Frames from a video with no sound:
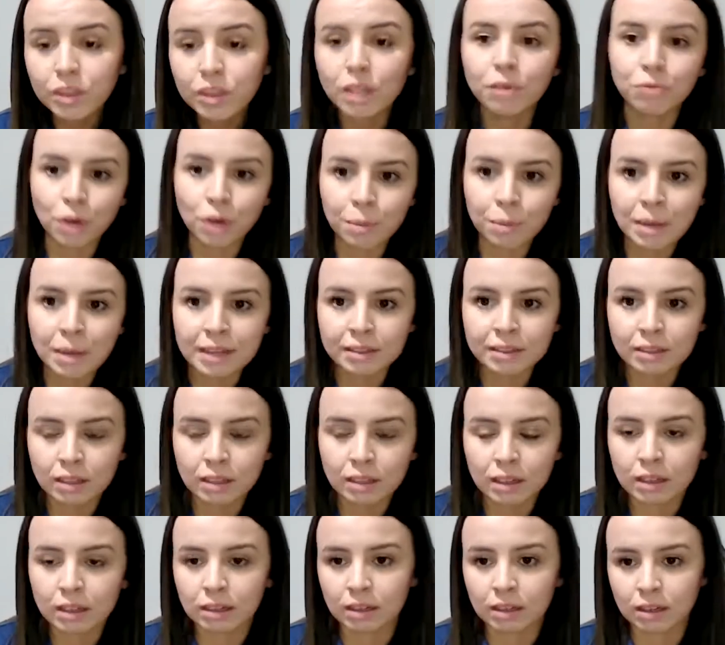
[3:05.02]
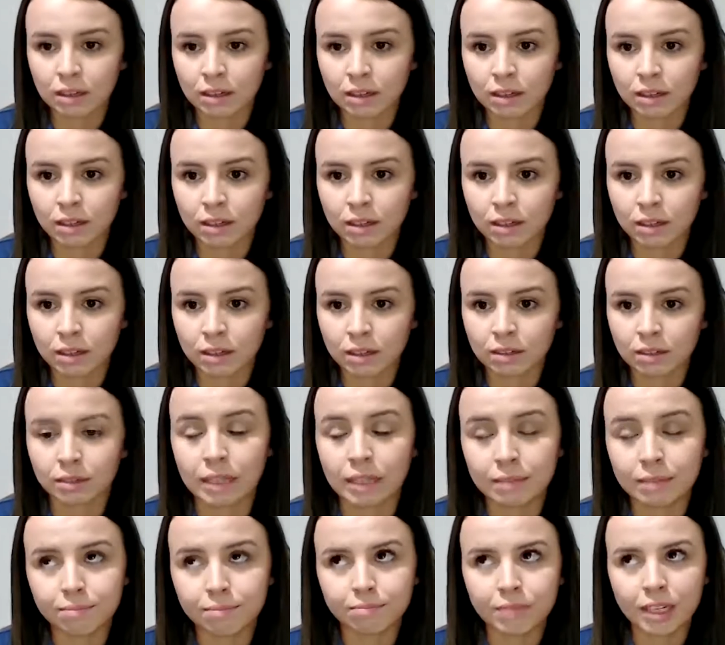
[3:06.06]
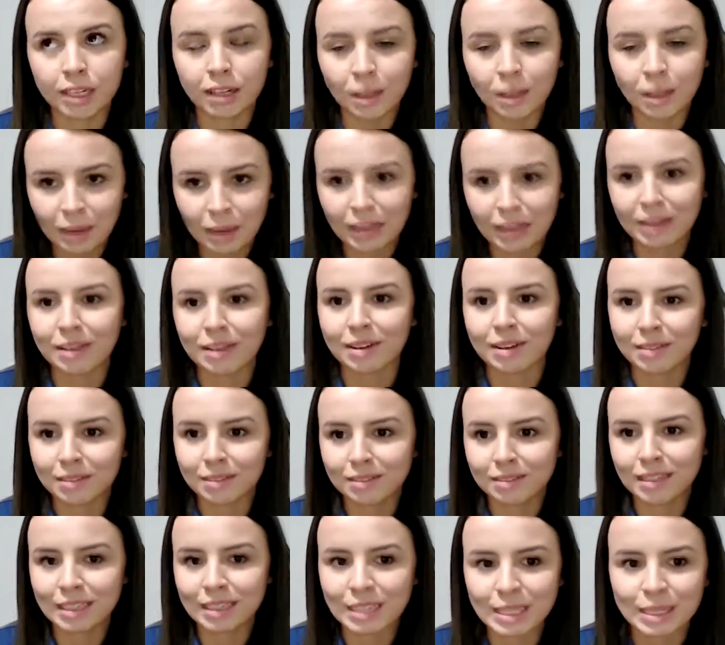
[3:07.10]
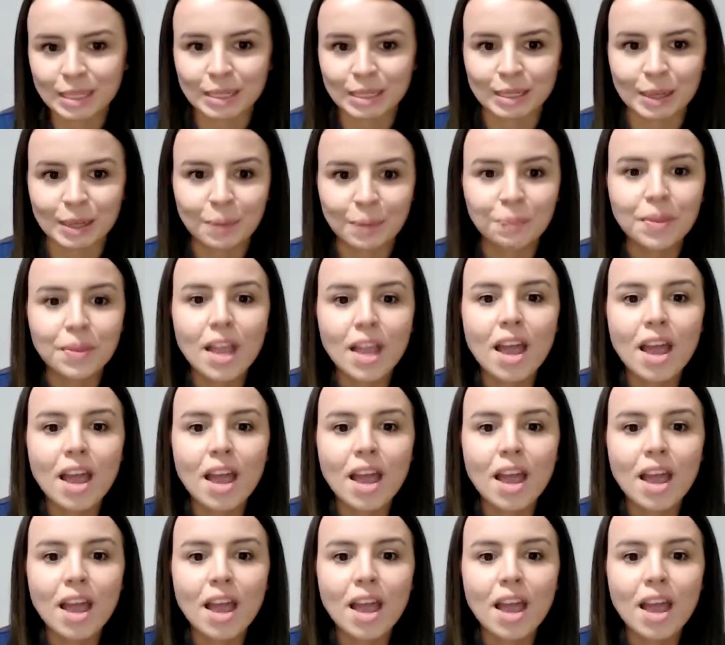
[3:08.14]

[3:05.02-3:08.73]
From ethnic Albanian ethnicity.